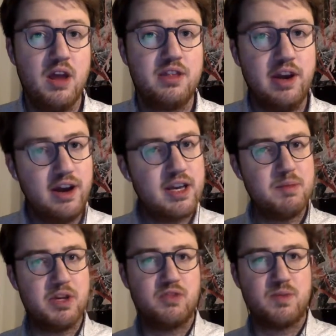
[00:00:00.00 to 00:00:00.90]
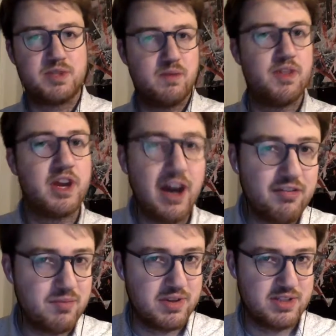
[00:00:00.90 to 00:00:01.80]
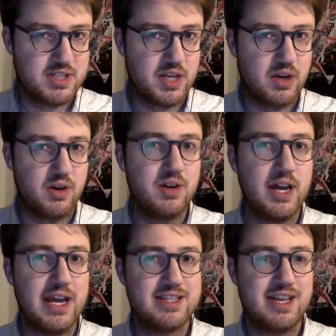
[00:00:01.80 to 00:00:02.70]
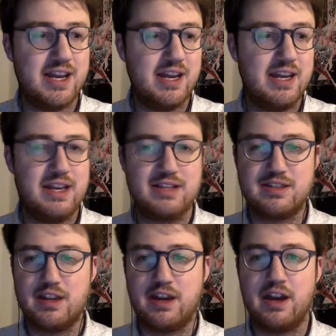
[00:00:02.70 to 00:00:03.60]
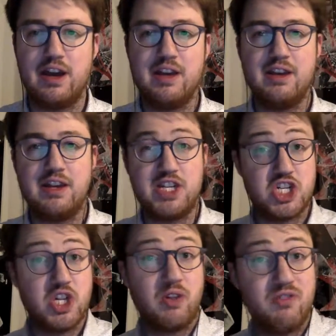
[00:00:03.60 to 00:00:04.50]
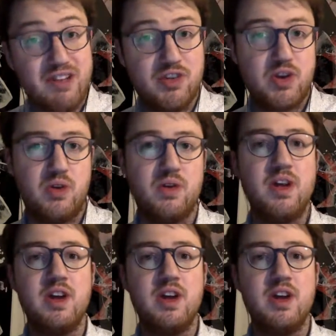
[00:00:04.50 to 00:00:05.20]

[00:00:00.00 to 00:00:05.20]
The argument from some of the governments, though, is that it is an additional revenue.